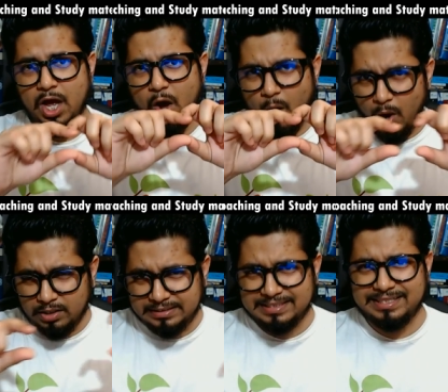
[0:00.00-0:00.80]
all
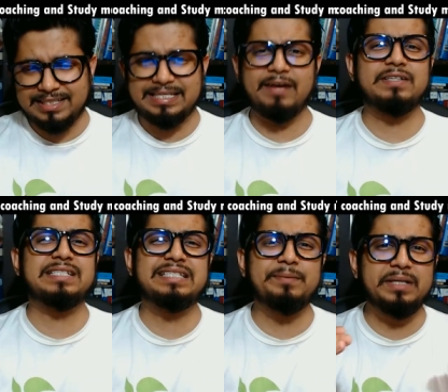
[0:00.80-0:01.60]
these things have a
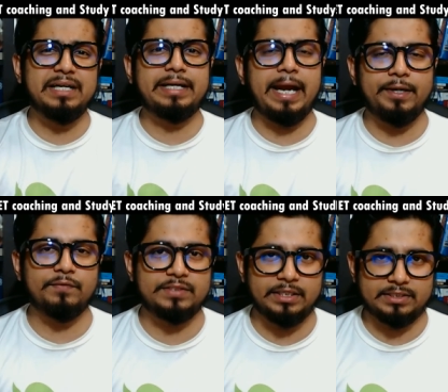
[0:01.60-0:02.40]
similar kind of
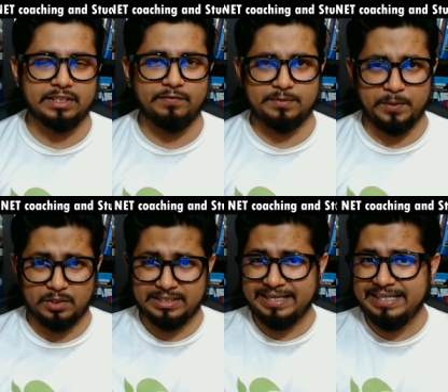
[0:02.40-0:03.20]
syllabus because
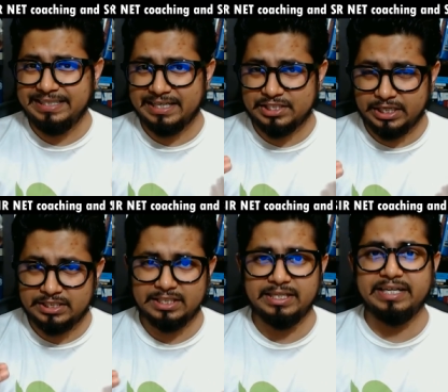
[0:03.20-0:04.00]
they're
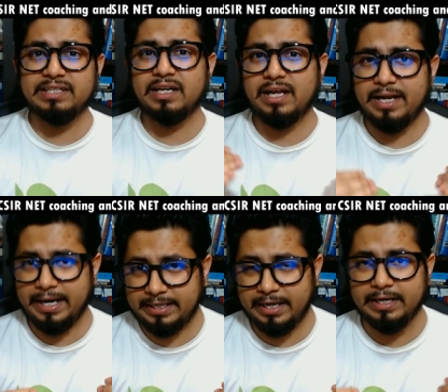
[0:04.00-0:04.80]
interchanging, they're
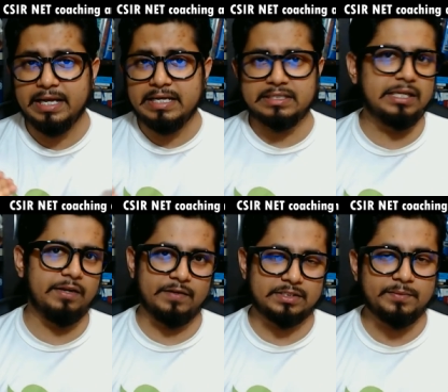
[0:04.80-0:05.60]
interconnected
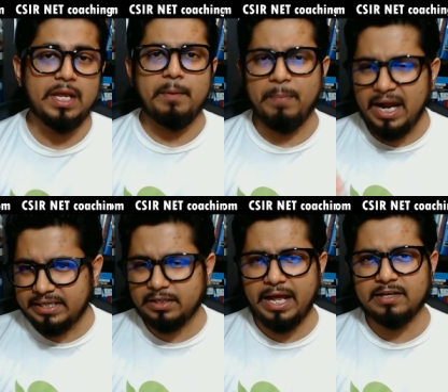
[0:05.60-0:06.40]
syllabus.
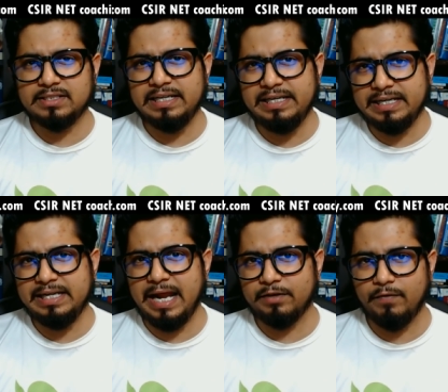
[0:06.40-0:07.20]
Biotech has a little
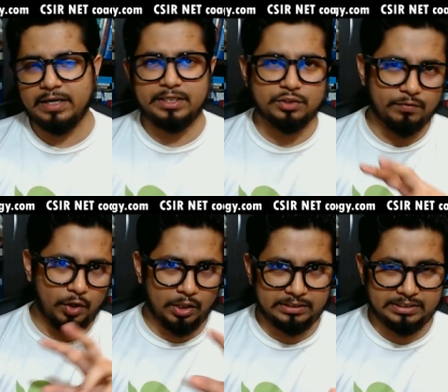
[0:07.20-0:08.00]
advantage over
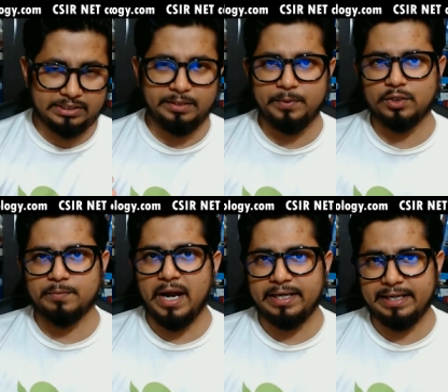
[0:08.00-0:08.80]
all these three because
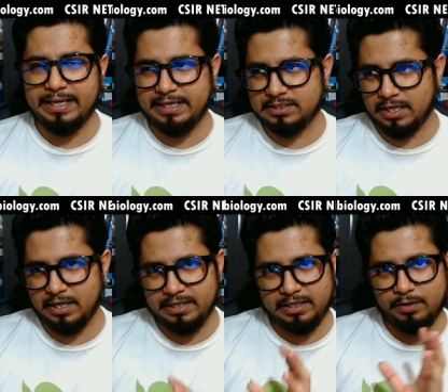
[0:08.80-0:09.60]
biotech is a
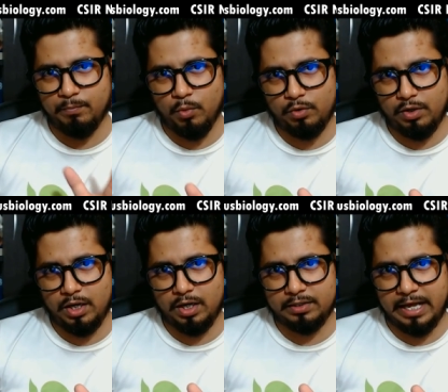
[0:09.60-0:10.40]
little more
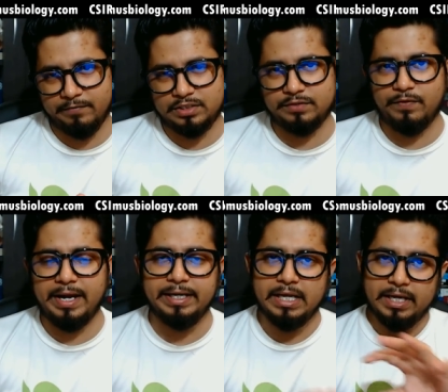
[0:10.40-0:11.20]
diversified
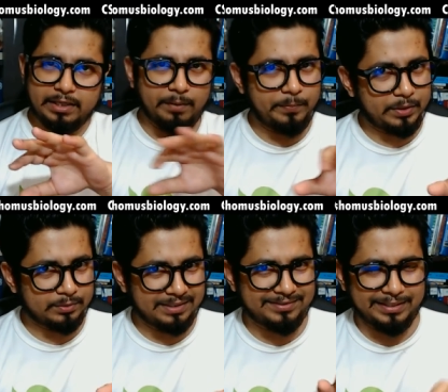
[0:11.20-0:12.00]
compared to the
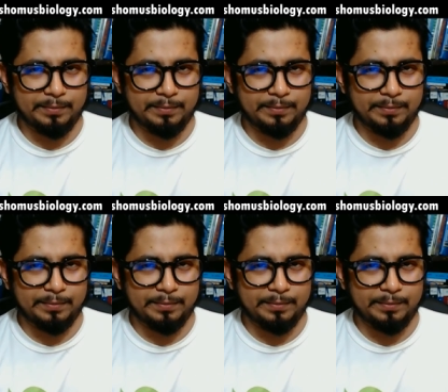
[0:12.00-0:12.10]
three.